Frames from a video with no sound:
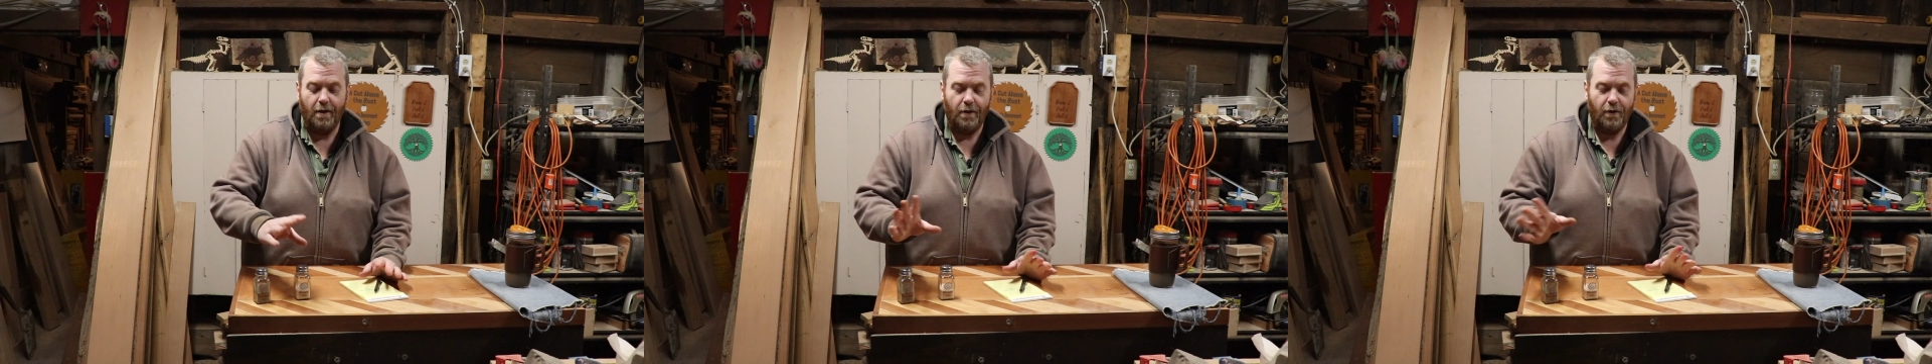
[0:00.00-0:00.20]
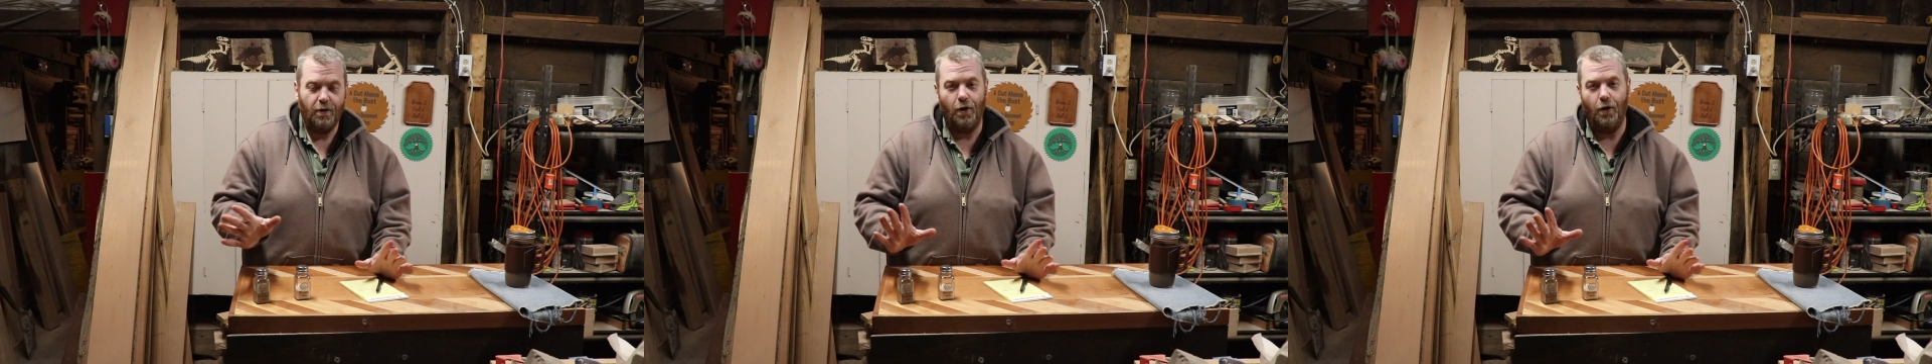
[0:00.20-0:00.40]

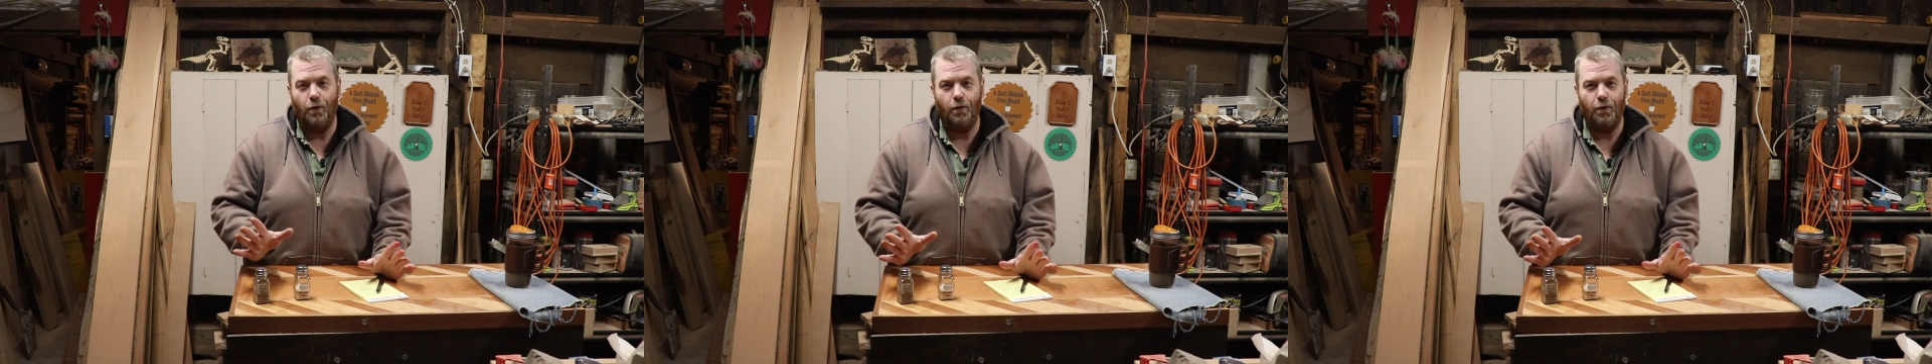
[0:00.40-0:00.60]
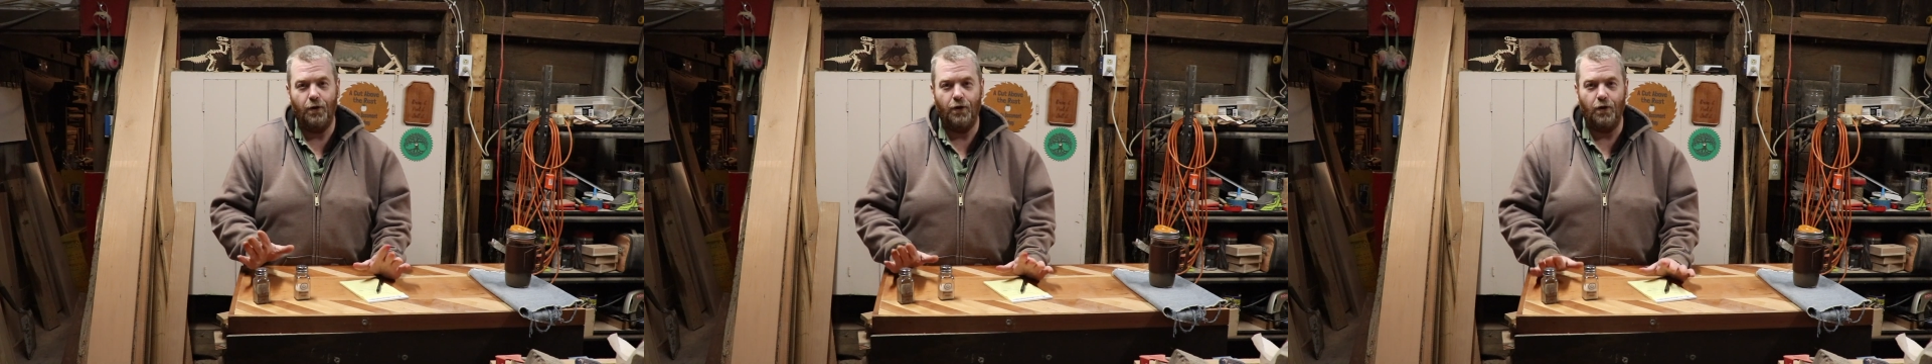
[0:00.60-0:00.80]

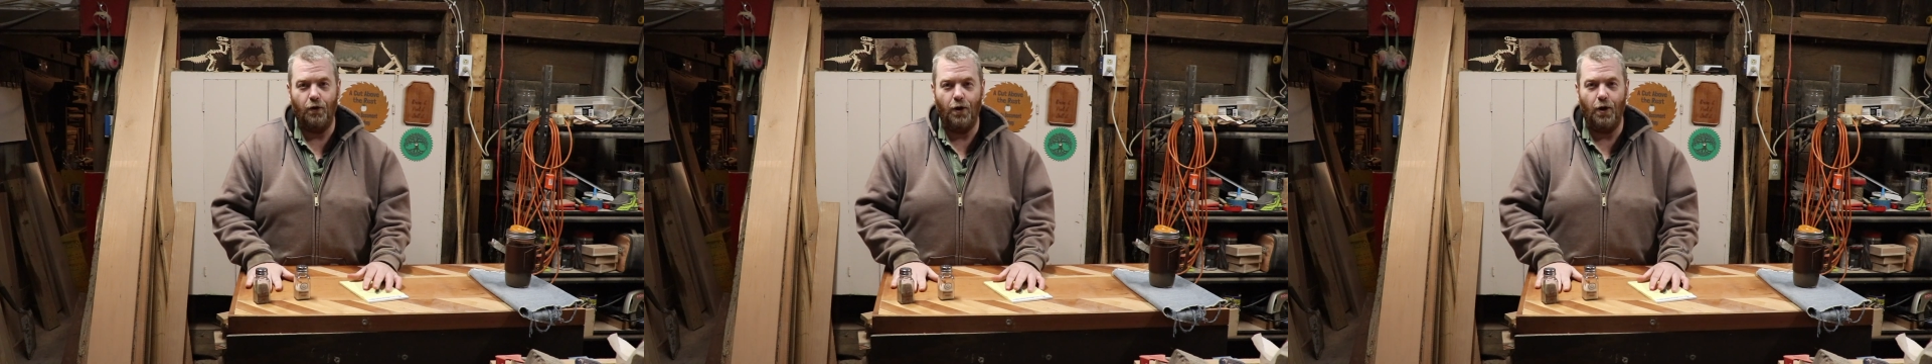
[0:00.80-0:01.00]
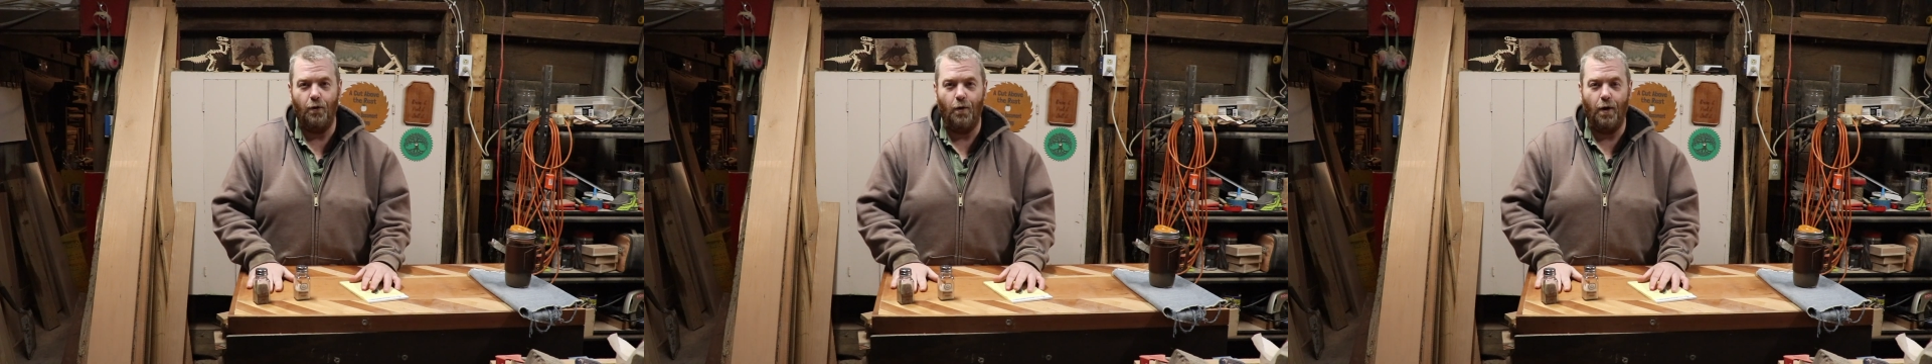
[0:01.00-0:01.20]
So there's
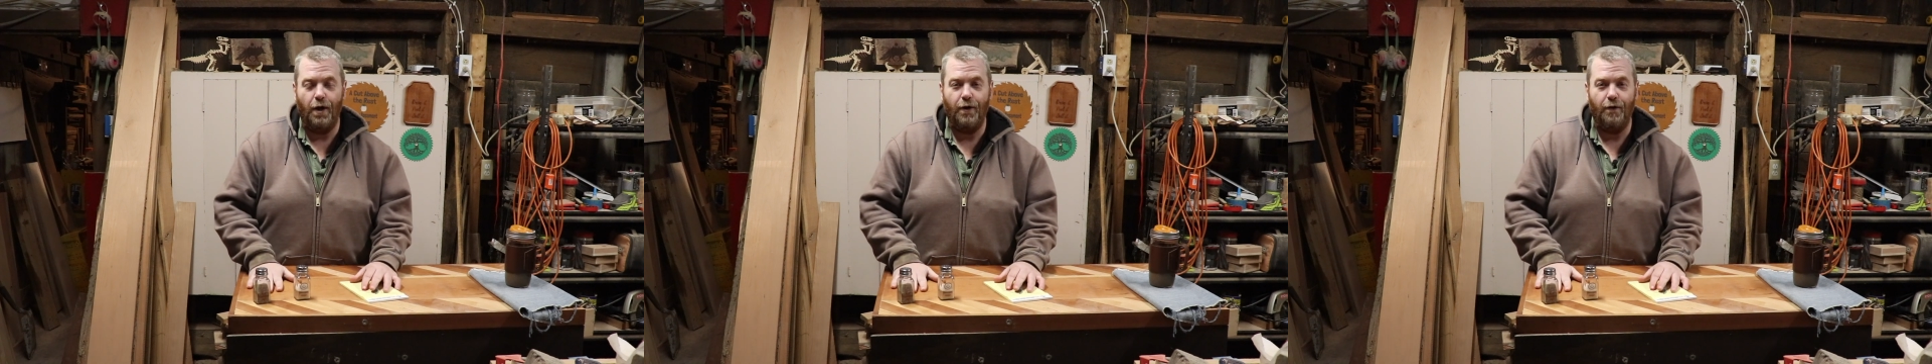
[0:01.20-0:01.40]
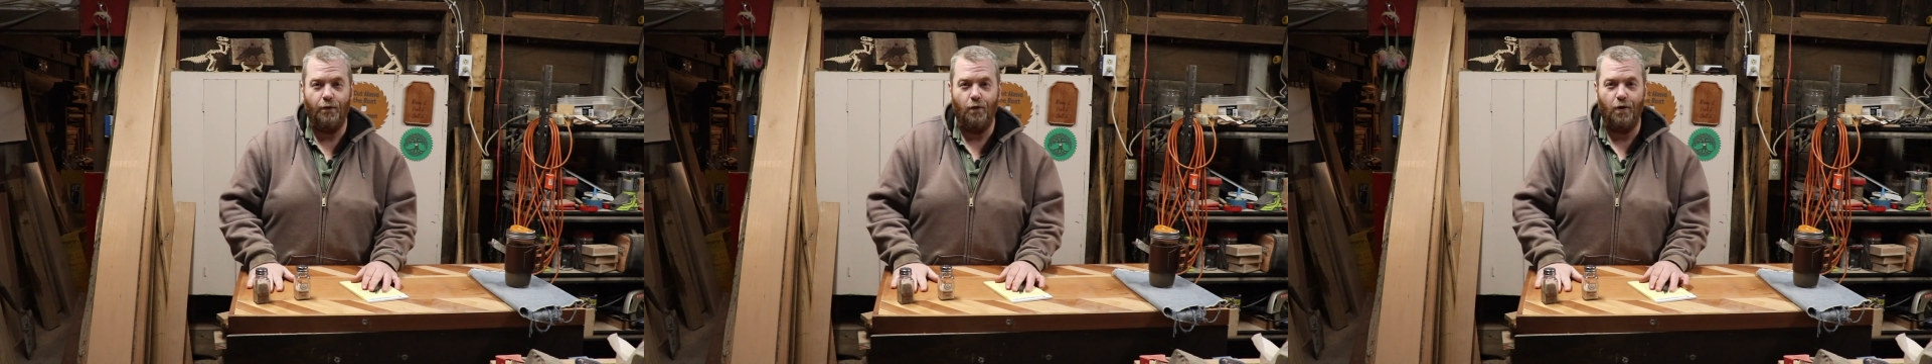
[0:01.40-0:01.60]
only a 1
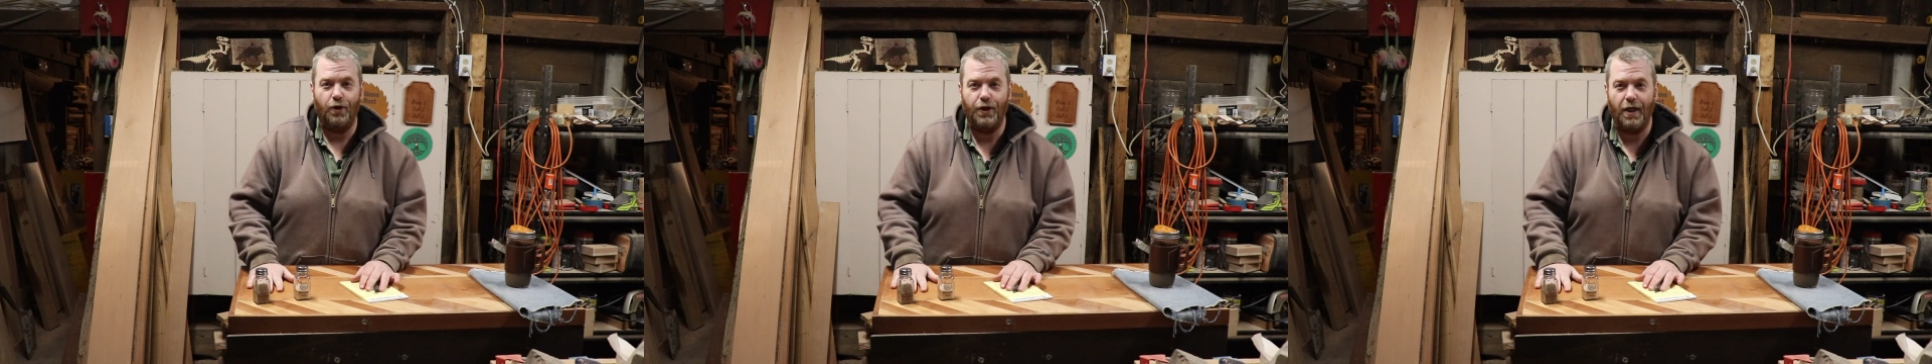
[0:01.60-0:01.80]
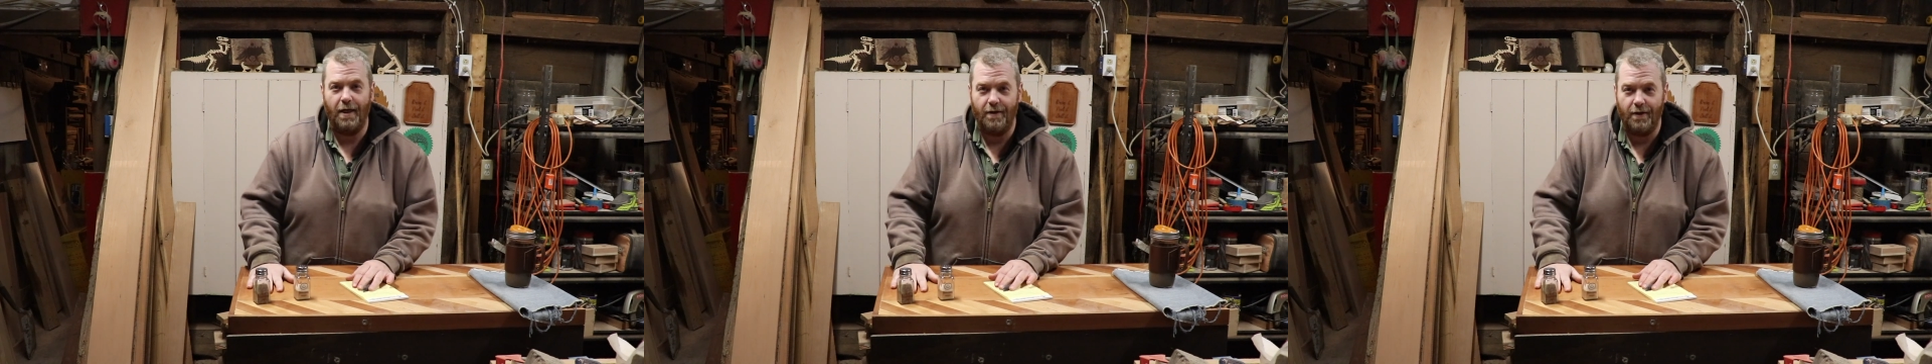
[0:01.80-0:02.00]
in 4
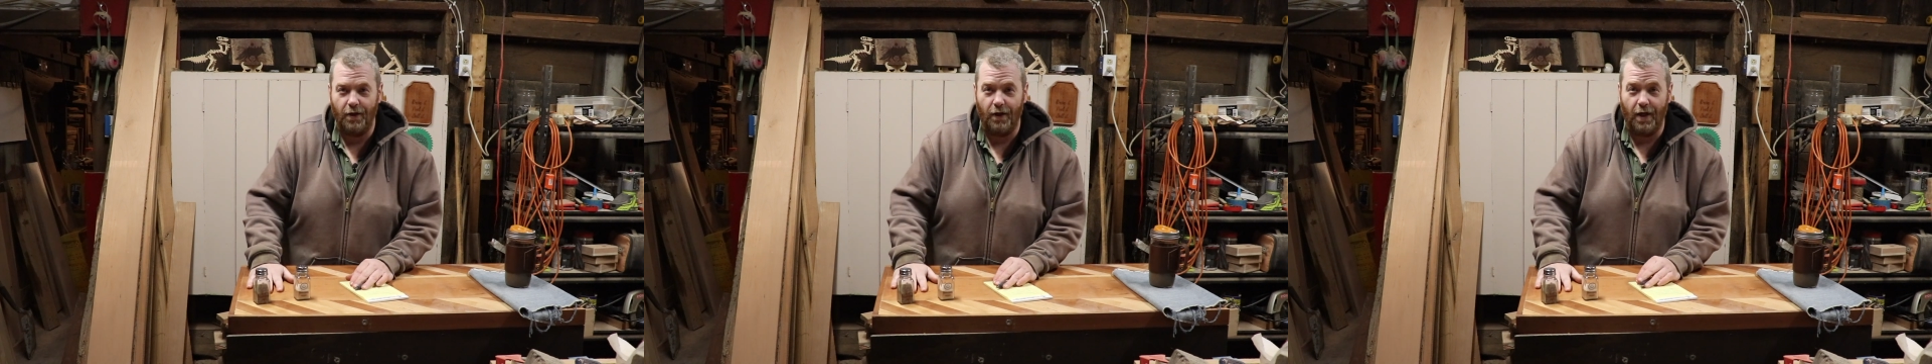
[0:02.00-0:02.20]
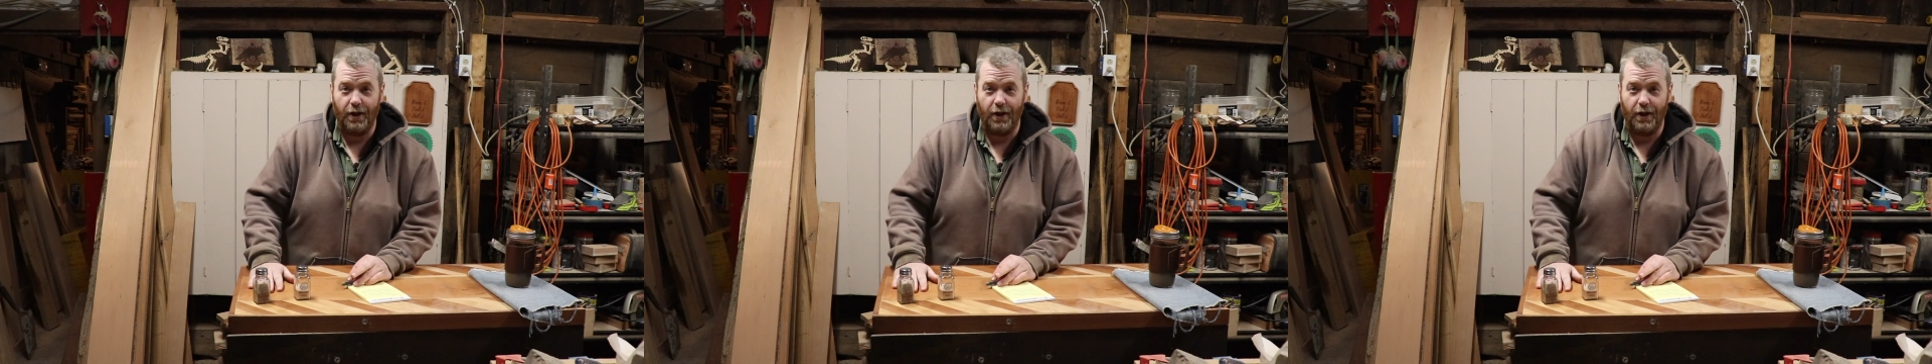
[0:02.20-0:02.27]
chance that he'll